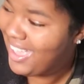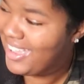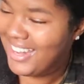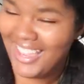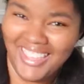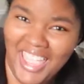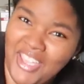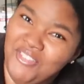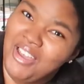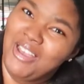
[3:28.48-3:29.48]
and I
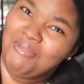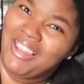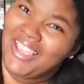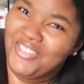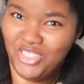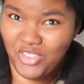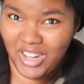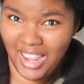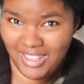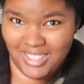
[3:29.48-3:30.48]
gave up like
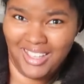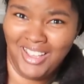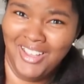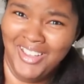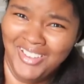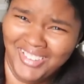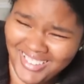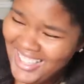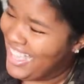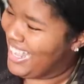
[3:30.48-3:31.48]
3 days,
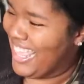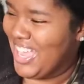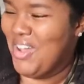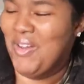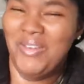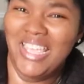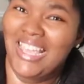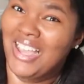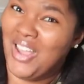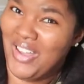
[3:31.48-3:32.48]
like a
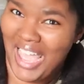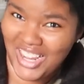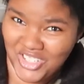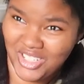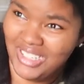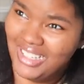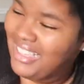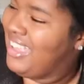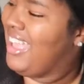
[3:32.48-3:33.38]
week ago actually.